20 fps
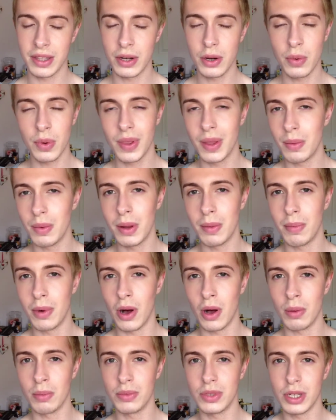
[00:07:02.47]
They're not one of them lip
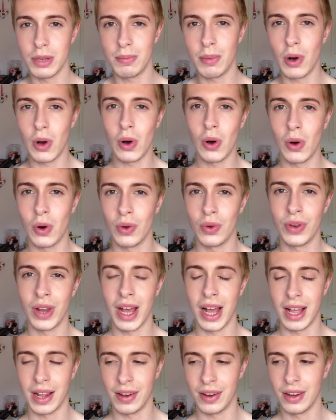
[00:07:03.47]
balms that you put on
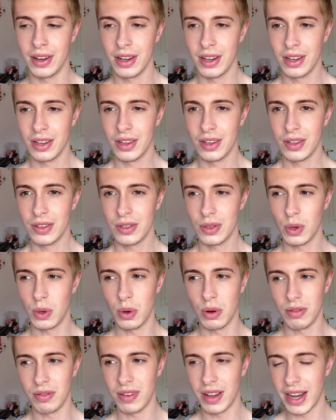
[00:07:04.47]
and
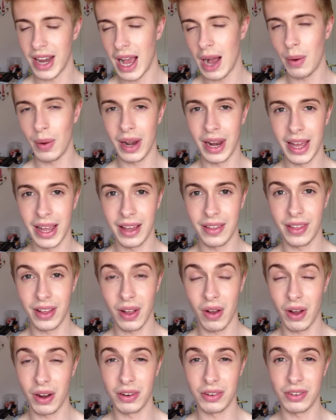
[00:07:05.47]
sort of an hour later they
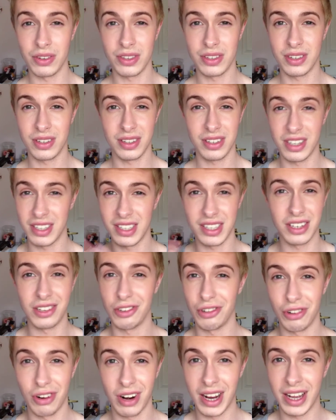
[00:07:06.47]
kind of just
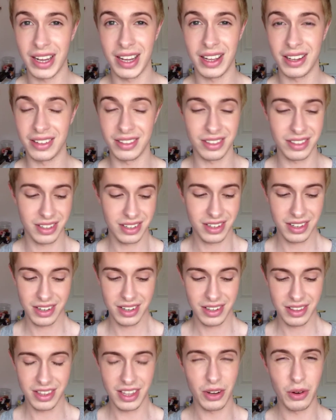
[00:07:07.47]
disintegrate and
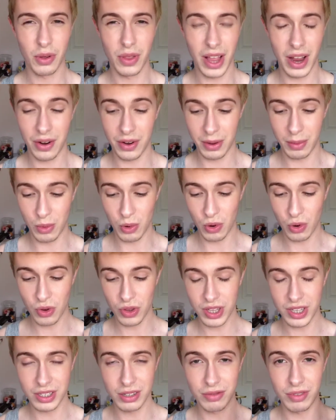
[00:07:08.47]
they're not there anymore.
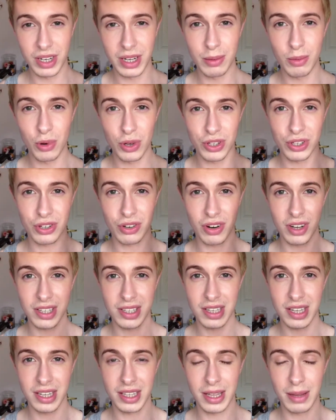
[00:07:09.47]
These are really
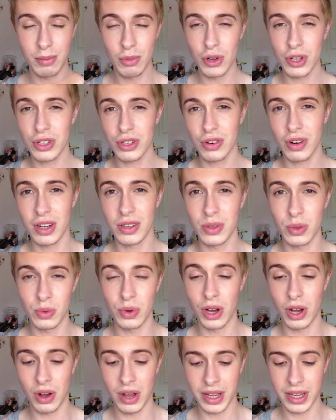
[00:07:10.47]
moisturising. They moisturise all
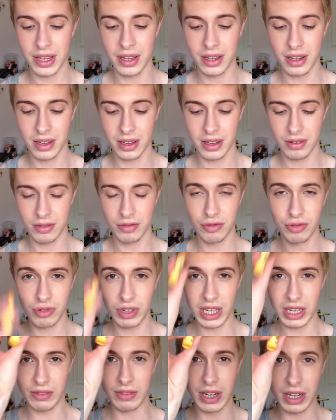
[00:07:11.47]
night.
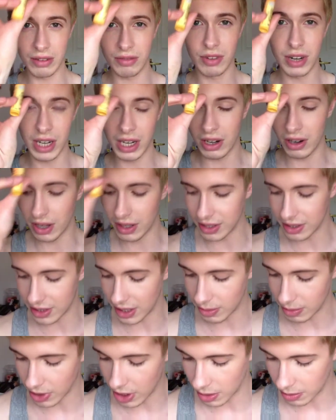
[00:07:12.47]
Really like these
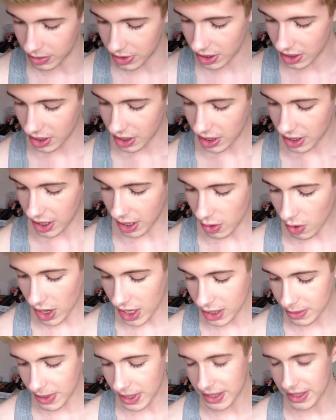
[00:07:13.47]
lip balms. They're quite
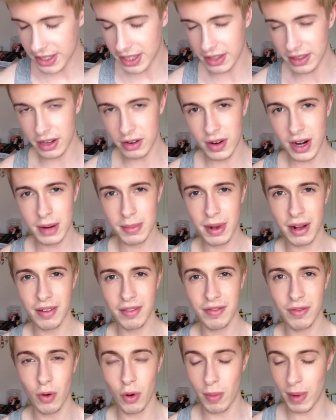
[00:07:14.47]
expensive. They're around
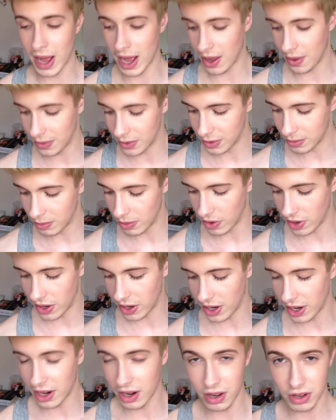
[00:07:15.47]
about £4, but
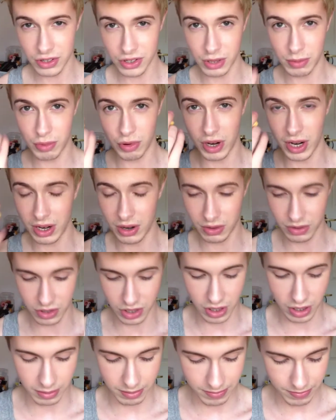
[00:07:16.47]
it lasts you a pretty long
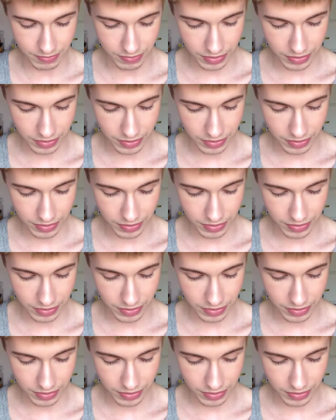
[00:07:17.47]
time.